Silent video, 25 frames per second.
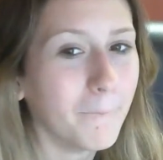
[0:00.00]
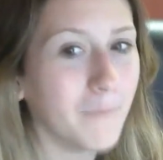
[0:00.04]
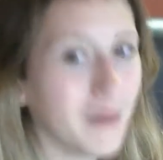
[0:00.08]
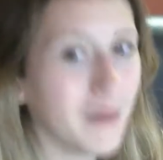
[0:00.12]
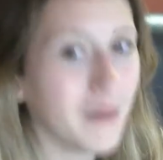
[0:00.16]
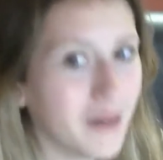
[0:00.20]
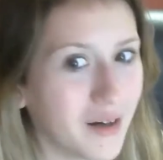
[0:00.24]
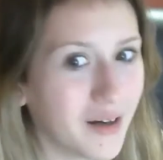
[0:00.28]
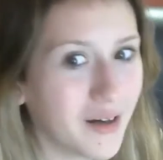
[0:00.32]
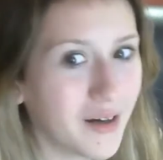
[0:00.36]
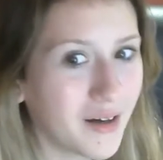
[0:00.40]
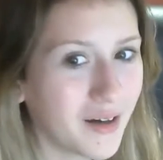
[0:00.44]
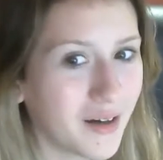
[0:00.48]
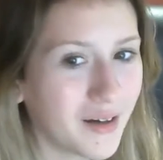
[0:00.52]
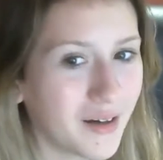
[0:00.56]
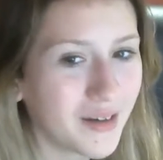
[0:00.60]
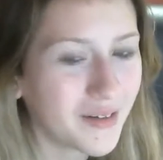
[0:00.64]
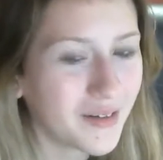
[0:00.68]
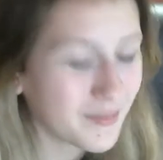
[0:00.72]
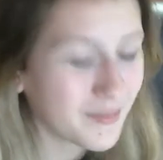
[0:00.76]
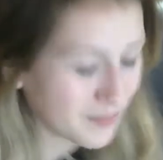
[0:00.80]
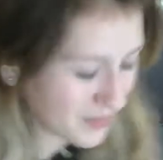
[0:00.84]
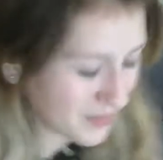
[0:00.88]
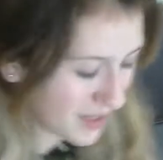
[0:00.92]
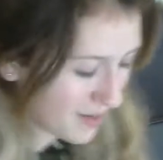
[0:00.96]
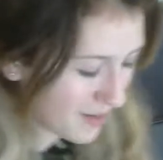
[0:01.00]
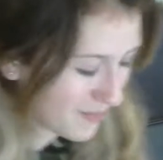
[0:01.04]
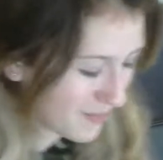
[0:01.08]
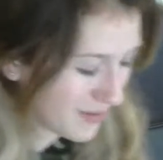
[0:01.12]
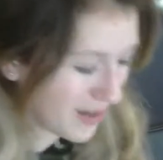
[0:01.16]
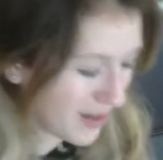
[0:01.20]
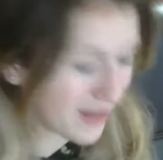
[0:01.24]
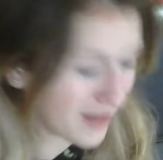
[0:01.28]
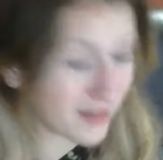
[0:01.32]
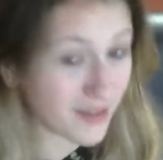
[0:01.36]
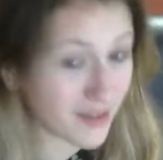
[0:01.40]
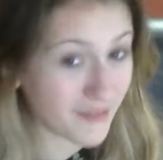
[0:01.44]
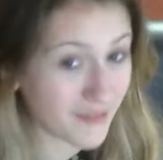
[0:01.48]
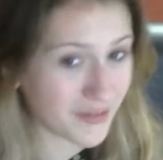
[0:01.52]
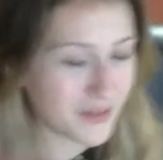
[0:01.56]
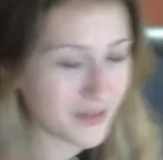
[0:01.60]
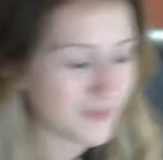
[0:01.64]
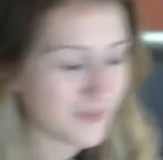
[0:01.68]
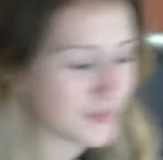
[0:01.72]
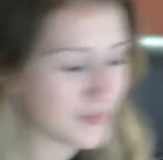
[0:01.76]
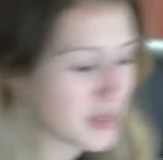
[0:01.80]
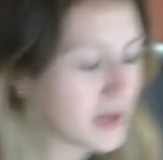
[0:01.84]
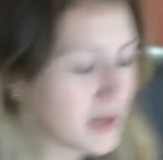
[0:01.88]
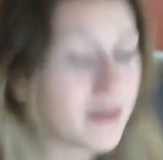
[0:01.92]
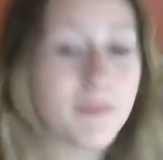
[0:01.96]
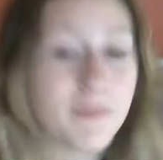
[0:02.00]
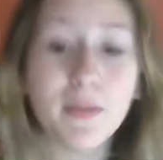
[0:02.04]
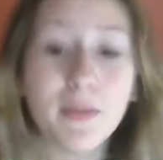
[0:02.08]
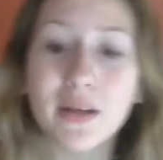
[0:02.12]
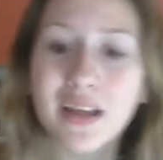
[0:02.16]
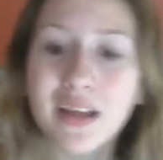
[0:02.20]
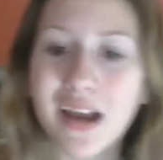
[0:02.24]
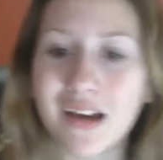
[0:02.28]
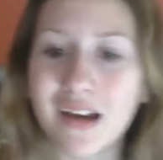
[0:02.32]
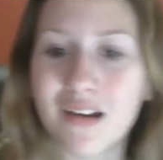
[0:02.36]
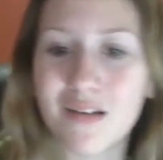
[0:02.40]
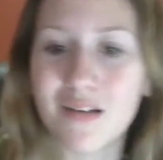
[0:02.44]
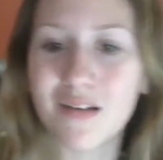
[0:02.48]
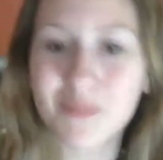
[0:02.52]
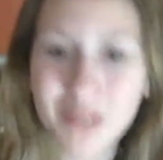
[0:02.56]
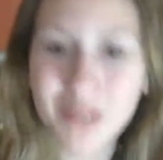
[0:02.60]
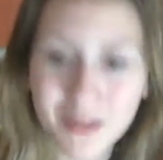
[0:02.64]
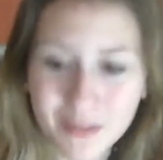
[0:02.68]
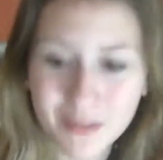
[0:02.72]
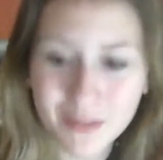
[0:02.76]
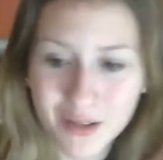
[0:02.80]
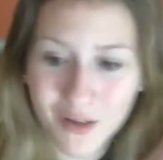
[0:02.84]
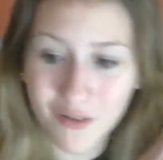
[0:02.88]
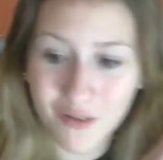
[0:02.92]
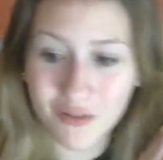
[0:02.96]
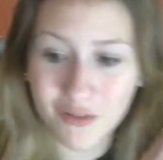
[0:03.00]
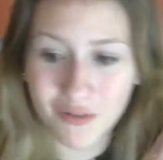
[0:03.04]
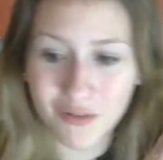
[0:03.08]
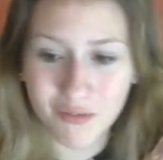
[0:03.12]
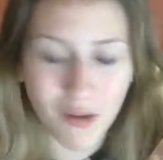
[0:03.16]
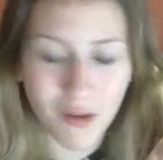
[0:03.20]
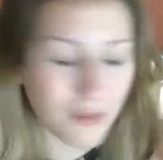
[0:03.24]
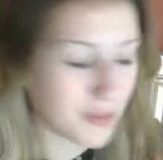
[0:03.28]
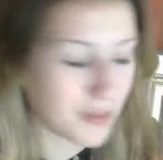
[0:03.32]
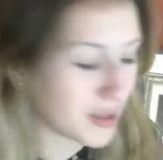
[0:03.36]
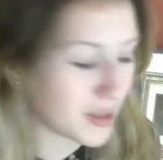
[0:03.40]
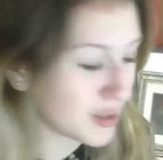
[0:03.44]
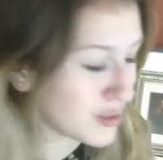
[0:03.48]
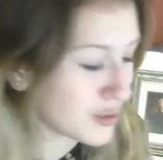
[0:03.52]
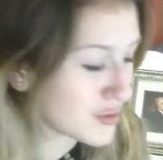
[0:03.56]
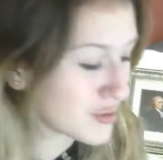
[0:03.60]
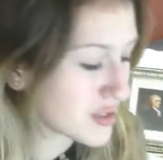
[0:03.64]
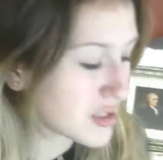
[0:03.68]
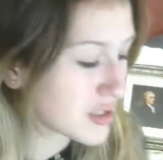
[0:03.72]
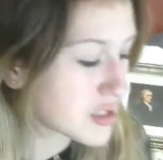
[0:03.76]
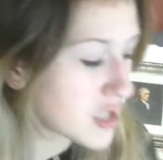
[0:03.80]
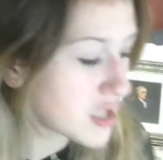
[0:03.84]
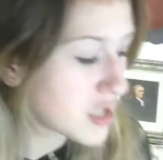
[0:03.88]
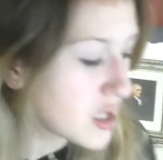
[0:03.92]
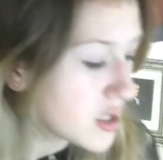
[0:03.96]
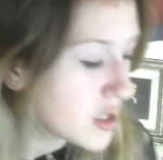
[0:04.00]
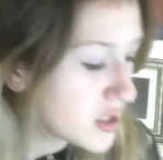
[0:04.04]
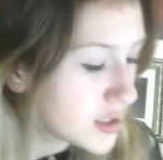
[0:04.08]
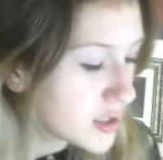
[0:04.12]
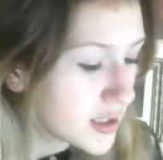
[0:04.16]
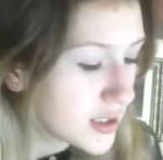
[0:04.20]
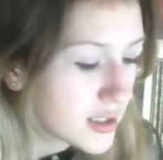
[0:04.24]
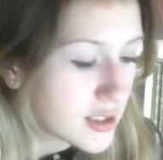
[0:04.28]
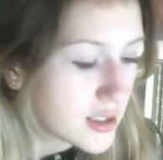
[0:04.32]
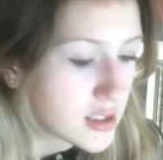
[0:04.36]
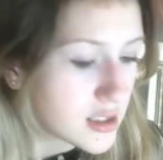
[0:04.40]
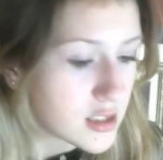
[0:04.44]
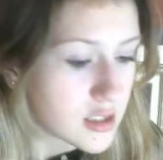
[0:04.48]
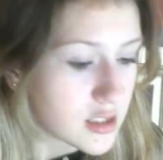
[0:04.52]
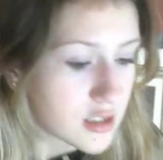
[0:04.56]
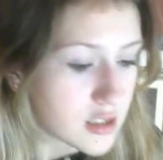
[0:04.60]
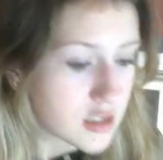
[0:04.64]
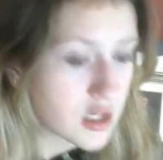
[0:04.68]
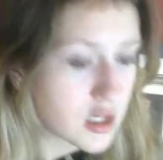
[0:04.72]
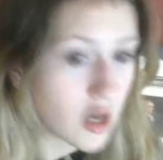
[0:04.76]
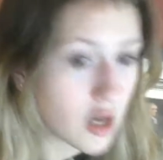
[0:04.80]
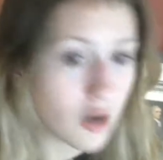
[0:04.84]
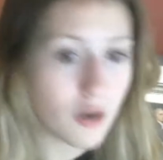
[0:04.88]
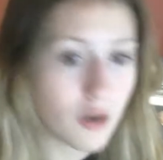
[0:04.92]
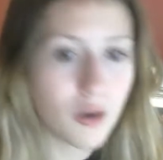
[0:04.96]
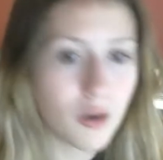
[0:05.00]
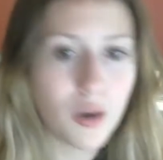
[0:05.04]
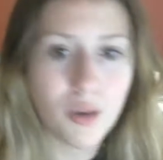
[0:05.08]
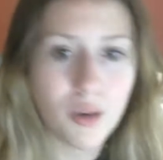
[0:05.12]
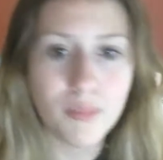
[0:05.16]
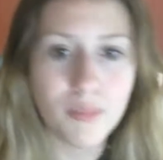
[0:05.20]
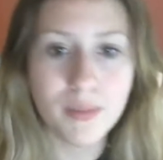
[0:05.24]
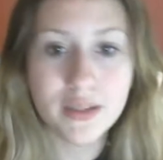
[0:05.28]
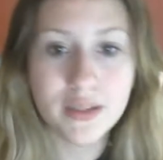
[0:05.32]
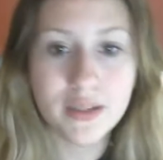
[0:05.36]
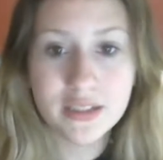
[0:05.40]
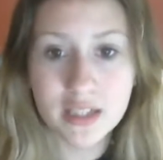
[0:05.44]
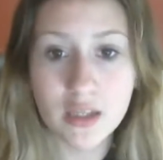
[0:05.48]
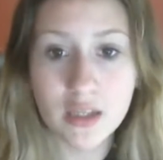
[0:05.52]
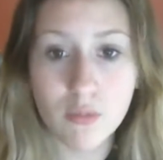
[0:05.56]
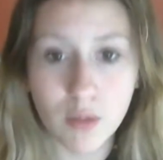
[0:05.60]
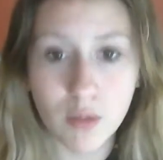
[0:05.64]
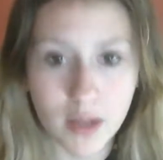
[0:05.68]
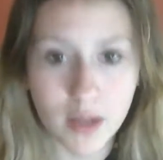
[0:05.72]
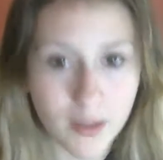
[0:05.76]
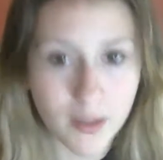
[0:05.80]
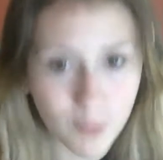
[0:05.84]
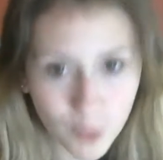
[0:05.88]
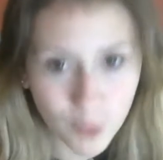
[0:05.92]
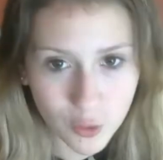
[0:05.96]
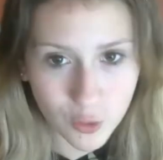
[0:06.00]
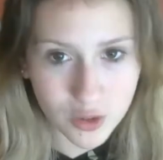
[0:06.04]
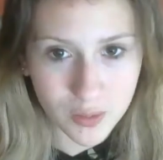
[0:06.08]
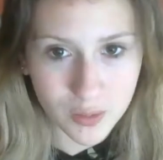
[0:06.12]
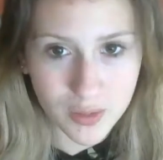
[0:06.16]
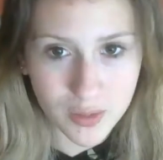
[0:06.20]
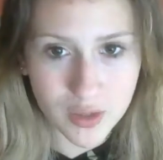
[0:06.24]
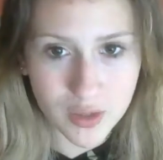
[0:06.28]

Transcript: I love it. But yeah, comment down below if you want me to use this. So basically what I'm going to be